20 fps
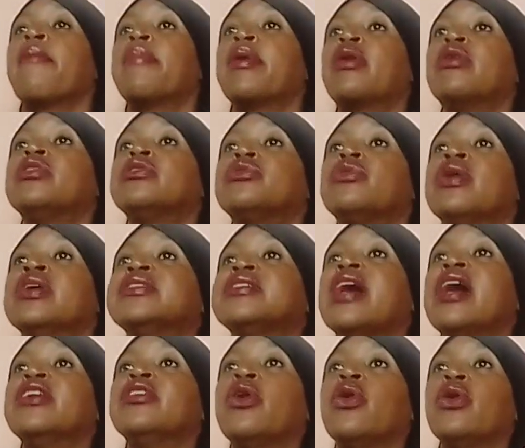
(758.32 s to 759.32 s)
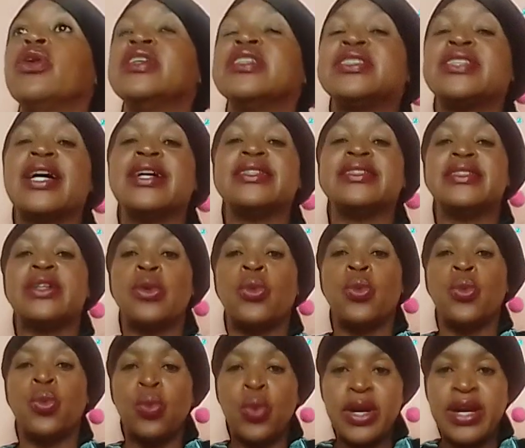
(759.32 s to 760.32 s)
Because what I know is
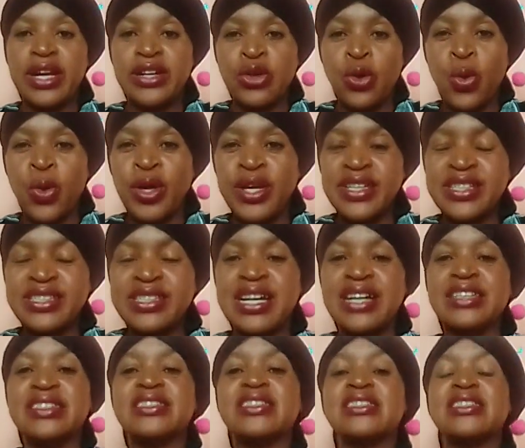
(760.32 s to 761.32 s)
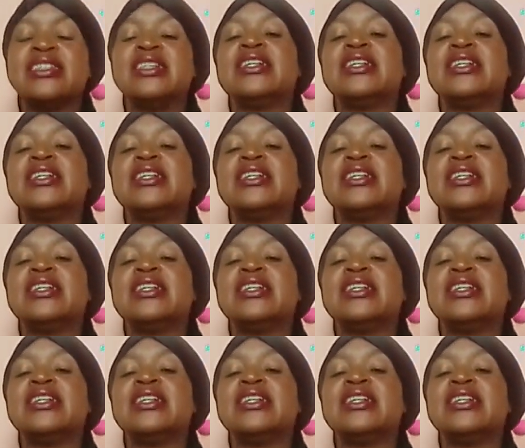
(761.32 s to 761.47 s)
that